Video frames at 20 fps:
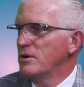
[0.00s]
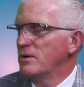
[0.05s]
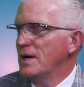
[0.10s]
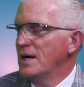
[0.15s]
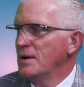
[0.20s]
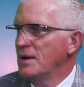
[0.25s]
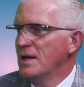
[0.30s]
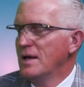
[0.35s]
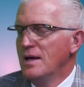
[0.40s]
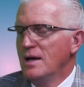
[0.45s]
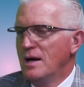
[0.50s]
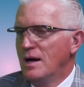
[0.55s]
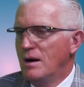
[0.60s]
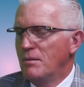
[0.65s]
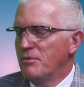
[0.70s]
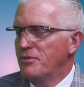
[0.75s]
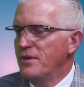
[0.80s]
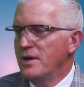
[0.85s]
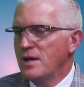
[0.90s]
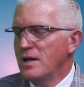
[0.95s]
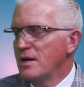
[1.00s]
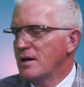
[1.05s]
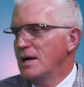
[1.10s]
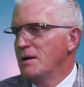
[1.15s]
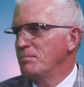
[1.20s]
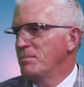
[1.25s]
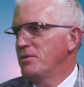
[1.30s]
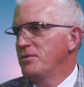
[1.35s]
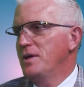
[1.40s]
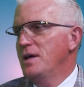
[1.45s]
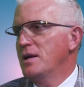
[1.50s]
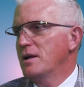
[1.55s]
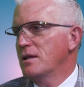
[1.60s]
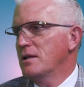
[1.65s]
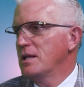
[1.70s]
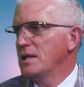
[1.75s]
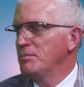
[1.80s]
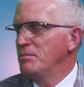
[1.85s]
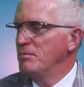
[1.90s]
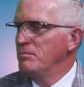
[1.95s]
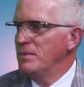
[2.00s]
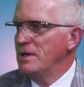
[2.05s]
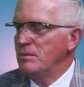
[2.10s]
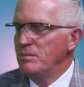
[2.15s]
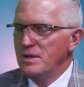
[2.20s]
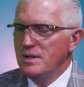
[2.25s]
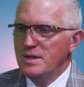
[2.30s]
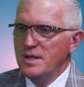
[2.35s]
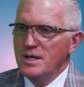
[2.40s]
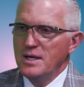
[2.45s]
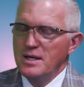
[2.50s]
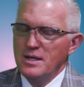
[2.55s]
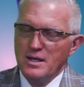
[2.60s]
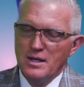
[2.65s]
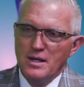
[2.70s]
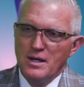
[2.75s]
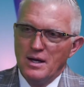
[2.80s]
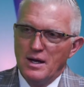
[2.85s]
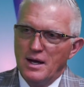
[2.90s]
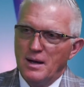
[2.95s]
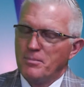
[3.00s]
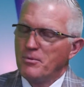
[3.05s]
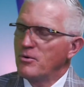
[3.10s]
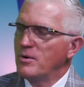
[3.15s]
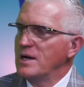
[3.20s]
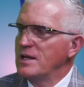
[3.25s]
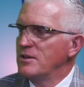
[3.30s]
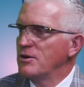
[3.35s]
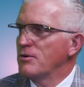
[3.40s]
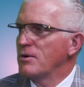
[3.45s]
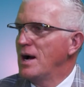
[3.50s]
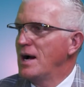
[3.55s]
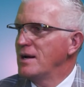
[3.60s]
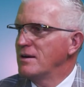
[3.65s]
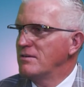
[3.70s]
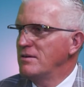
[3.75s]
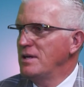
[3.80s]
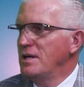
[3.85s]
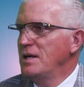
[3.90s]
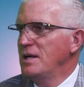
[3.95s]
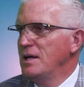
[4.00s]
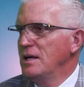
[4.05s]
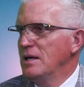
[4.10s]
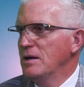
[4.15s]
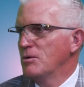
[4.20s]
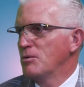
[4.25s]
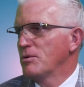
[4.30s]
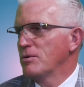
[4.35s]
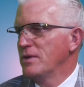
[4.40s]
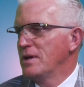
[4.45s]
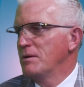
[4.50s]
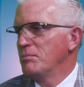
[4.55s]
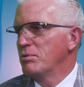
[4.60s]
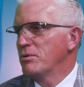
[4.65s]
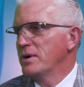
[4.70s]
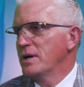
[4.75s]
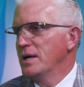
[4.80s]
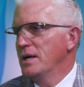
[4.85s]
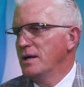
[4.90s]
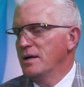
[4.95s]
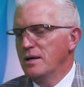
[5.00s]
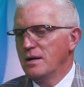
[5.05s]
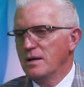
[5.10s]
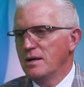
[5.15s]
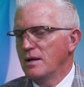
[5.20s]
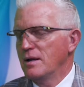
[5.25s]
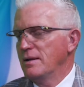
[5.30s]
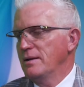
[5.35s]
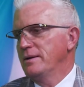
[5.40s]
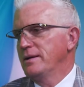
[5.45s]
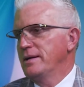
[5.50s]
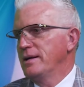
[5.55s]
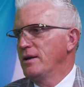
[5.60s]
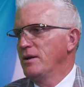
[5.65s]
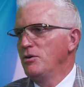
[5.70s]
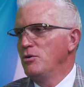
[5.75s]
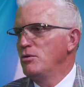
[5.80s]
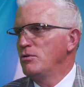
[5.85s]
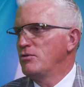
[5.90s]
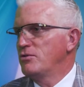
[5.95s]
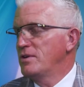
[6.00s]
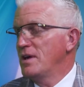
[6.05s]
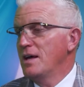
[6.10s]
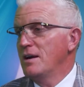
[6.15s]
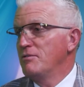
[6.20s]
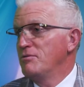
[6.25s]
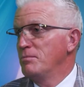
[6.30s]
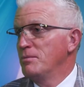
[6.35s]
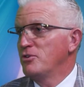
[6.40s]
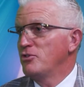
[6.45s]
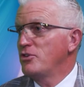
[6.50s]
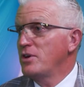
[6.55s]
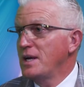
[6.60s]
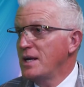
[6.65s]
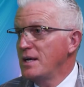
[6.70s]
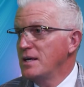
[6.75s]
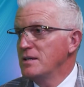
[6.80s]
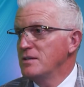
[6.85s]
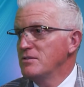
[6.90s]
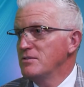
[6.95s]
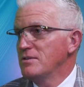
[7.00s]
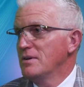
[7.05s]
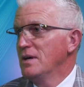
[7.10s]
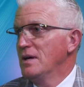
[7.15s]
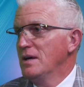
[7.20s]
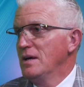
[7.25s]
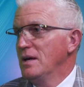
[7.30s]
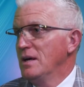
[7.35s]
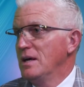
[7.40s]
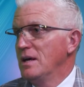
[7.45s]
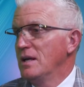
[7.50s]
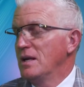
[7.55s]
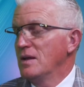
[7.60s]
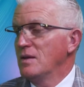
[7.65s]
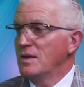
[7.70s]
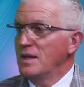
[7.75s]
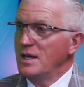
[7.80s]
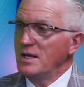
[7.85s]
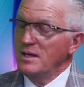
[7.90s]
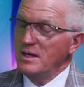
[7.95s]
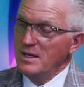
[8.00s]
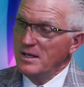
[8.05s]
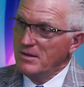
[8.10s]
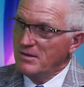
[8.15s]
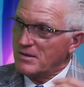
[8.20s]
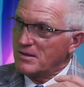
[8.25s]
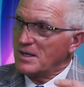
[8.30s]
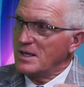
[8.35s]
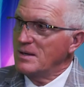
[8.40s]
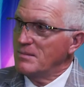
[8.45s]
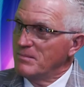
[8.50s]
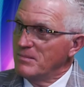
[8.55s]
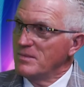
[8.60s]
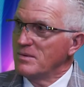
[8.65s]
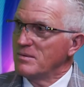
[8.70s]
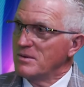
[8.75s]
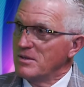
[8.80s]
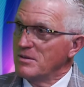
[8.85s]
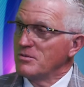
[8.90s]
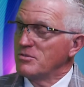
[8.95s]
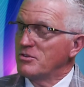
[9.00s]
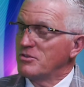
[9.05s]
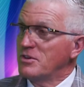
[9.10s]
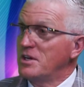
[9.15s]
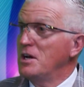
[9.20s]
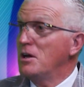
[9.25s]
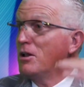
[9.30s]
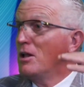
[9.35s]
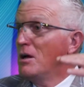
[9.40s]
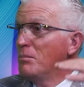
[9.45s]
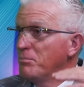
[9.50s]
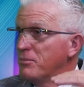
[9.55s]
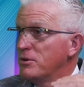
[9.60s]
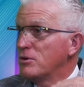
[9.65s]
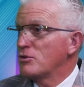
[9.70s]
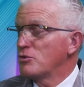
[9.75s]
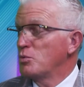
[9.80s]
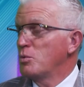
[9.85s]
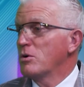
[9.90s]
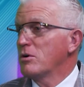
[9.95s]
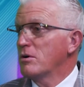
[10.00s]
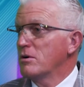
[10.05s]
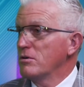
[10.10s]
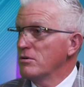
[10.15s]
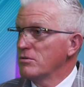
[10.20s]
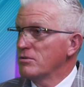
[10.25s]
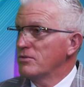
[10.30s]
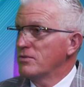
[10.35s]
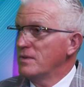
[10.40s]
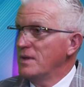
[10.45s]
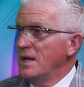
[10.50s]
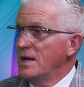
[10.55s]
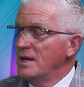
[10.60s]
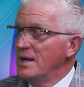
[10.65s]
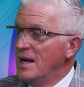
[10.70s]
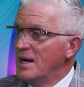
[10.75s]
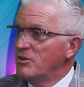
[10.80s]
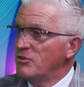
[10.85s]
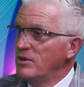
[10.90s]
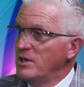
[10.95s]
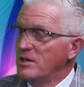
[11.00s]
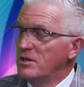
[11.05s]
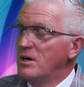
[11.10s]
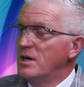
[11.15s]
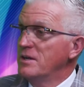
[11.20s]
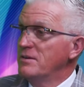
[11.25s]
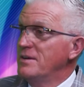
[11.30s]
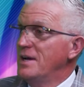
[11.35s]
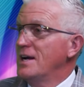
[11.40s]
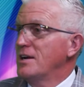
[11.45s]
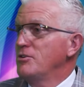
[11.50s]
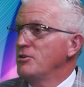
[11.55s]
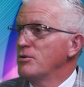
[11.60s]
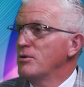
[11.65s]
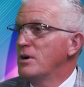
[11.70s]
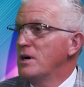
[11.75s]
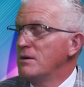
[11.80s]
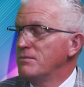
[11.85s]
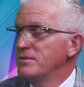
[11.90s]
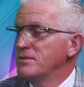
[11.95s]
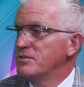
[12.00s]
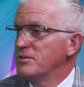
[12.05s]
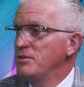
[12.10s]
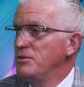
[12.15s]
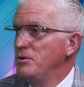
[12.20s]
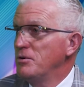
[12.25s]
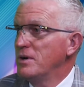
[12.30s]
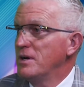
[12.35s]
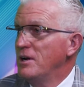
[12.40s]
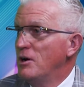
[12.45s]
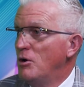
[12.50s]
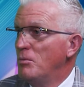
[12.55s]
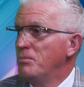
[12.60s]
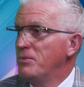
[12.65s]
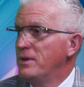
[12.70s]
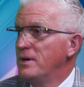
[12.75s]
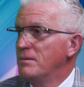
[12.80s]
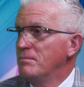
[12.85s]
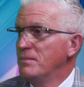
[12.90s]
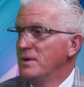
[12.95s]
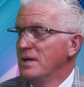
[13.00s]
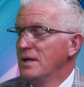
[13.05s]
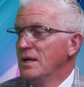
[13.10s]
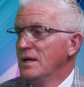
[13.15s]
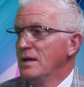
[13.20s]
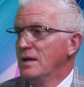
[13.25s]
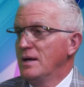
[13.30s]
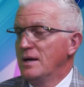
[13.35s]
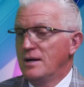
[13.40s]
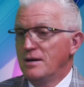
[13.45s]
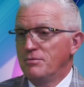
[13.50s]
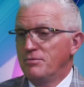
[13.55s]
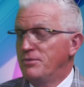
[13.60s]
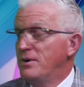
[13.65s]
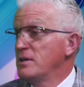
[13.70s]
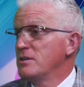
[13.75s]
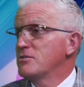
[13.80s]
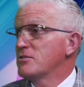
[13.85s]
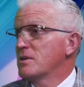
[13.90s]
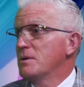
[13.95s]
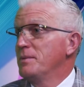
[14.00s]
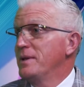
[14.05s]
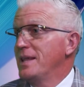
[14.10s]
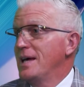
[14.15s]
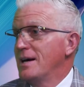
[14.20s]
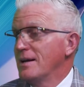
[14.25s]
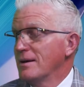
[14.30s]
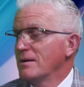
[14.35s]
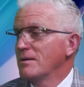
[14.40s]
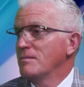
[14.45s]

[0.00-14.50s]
I'm thinking hypothetically, but maybe they upgrade their IT or they bring in a new set of machines and they need to skill up those workers. They can actually contact your office and you can help them fund some of that